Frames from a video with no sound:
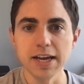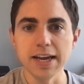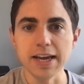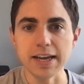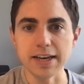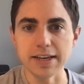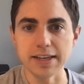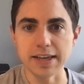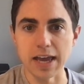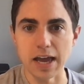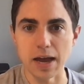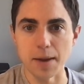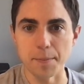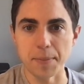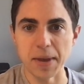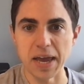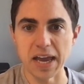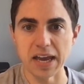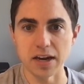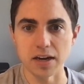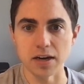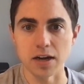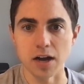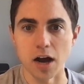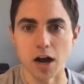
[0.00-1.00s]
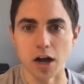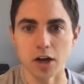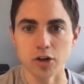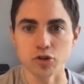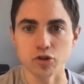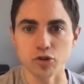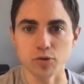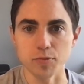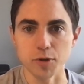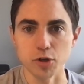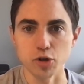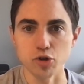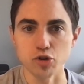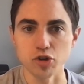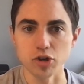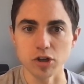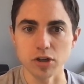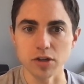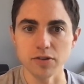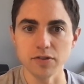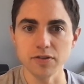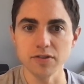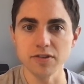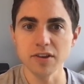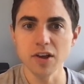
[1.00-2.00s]
in campaign
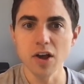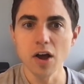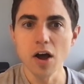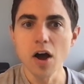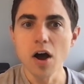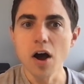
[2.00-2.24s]
contributions,